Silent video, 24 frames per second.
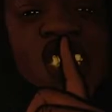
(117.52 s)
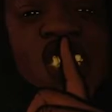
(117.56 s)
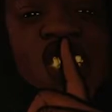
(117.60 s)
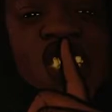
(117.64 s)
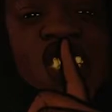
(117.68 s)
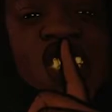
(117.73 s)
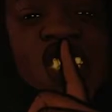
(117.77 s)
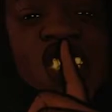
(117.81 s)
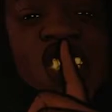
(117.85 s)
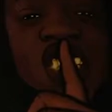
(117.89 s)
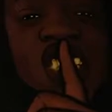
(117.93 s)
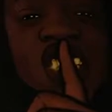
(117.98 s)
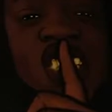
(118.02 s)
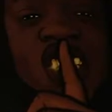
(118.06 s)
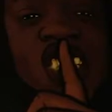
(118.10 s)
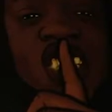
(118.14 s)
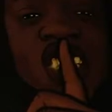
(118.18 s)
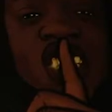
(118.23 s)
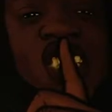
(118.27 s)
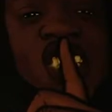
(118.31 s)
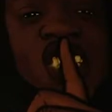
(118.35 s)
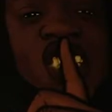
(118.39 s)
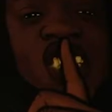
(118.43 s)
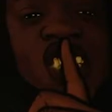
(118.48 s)

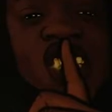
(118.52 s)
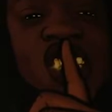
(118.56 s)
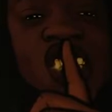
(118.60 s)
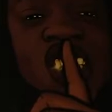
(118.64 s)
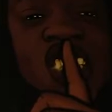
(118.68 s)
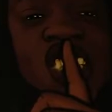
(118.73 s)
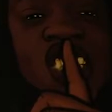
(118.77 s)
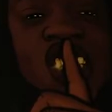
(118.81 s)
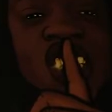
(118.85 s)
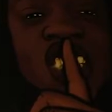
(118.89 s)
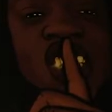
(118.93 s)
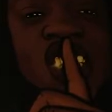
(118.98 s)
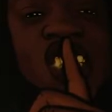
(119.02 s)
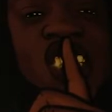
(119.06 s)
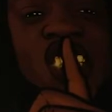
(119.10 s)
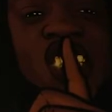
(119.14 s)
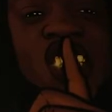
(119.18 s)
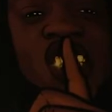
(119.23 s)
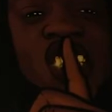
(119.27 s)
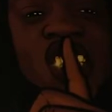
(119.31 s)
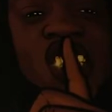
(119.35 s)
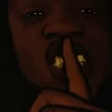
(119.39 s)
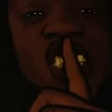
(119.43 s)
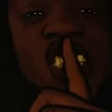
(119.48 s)

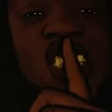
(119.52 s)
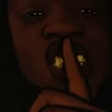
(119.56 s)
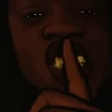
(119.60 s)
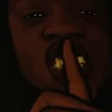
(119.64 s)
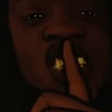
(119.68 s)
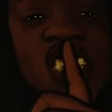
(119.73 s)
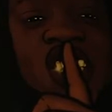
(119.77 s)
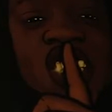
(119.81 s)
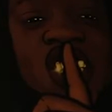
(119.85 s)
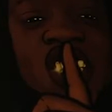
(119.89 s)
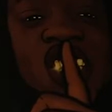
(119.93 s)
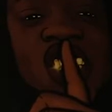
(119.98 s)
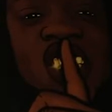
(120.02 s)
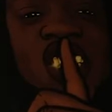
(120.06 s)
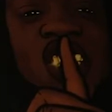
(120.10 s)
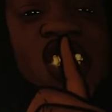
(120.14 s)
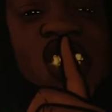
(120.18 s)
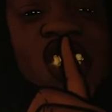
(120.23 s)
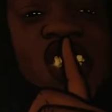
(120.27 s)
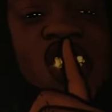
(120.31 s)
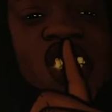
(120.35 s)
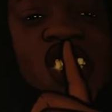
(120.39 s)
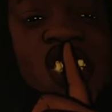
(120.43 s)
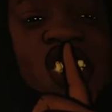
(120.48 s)

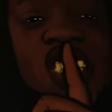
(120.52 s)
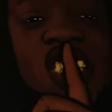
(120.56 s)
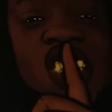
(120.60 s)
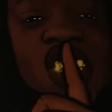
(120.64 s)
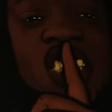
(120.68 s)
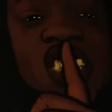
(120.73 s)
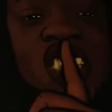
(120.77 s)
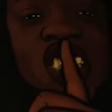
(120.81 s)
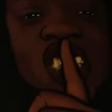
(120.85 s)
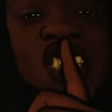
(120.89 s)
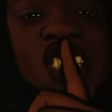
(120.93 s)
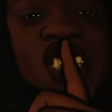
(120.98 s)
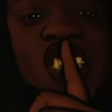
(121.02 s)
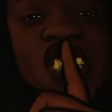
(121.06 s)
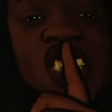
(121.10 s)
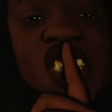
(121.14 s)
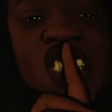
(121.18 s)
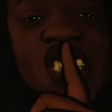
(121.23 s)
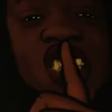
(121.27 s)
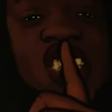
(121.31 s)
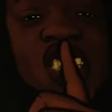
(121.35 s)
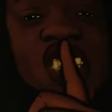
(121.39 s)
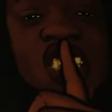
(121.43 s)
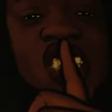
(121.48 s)

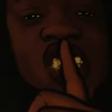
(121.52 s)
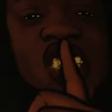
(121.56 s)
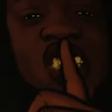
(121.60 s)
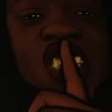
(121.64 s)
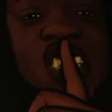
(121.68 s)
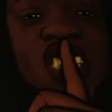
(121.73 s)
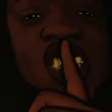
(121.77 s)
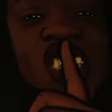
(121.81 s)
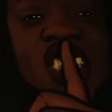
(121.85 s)
This person isn't speaking.